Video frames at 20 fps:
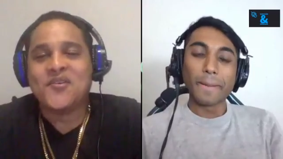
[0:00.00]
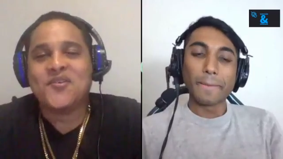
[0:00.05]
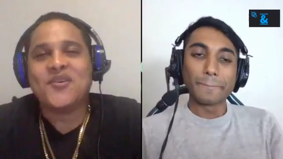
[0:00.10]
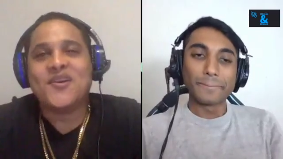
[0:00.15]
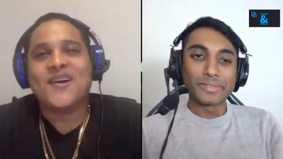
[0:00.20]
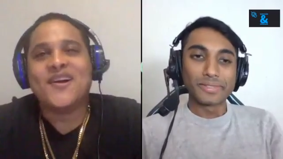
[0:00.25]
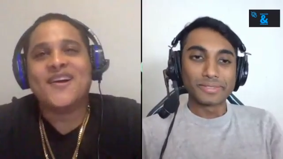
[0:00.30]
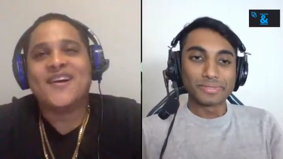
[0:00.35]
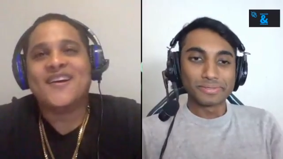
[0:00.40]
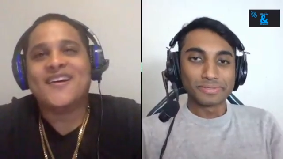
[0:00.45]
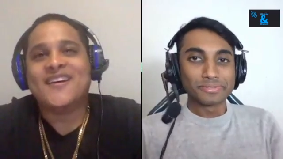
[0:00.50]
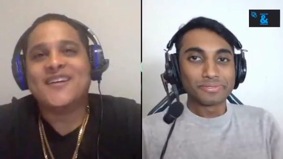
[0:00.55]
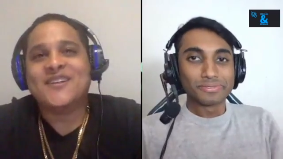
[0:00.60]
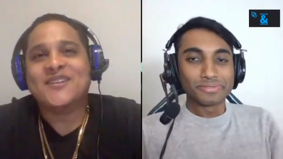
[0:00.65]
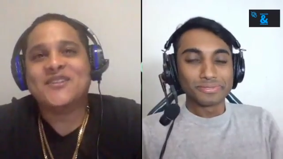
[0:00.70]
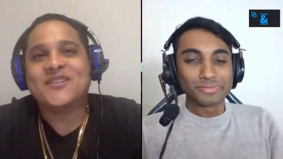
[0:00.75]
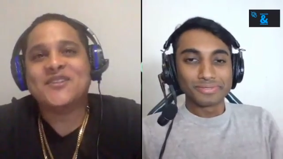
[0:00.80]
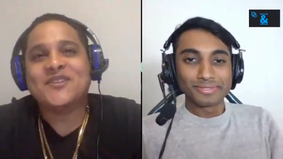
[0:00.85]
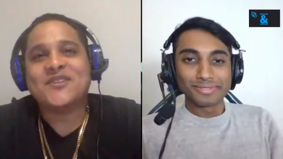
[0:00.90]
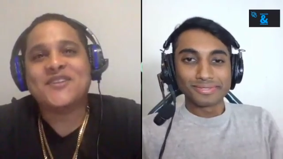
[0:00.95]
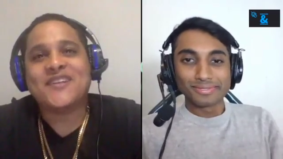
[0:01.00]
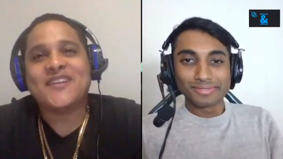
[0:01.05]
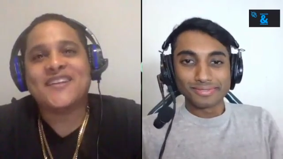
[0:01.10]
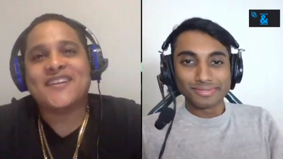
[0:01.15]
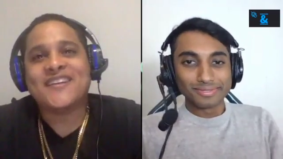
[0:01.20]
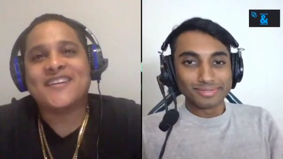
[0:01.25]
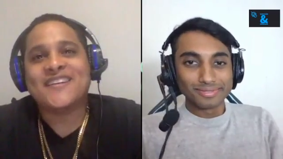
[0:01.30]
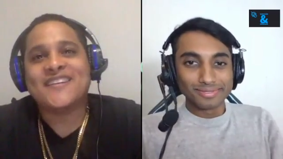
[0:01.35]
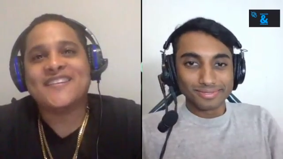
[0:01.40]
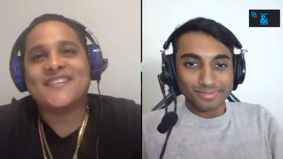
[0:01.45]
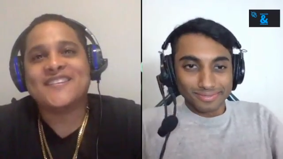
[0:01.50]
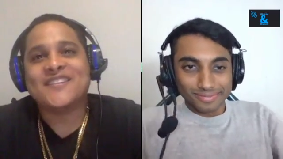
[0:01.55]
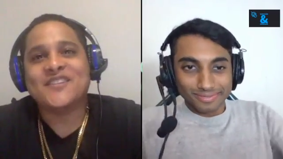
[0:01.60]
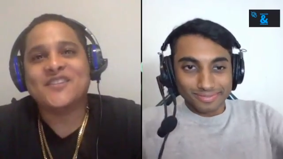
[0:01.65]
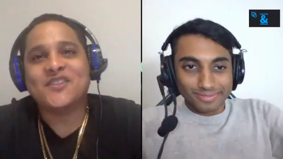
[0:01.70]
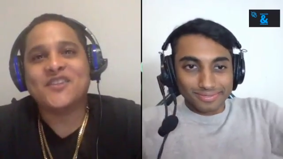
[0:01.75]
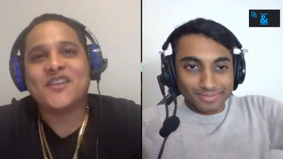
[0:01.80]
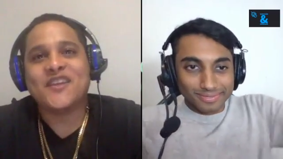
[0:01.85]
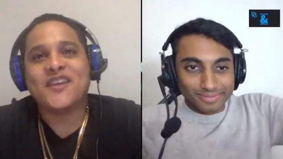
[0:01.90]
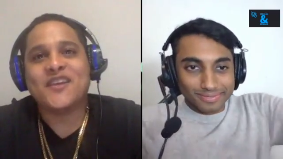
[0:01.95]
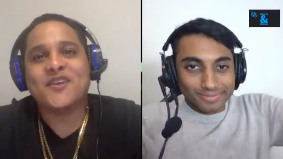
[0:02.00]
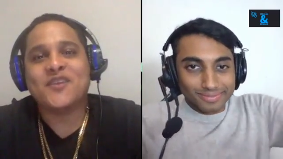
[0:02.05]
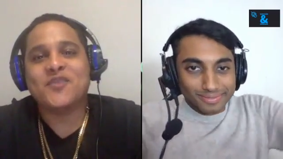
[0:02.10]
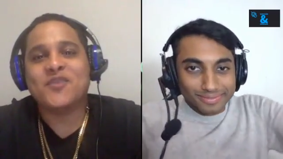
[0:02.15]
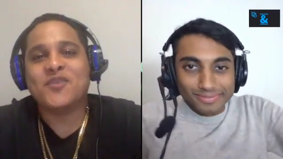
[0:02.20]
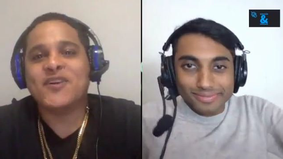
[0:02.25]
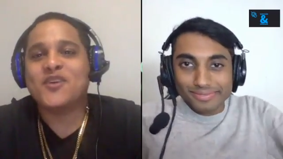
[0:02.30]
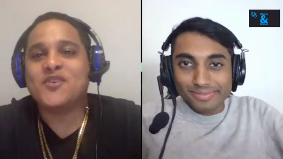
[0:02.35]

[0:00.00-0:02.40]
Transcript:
Speaker 1: Wow. Okay. Okay.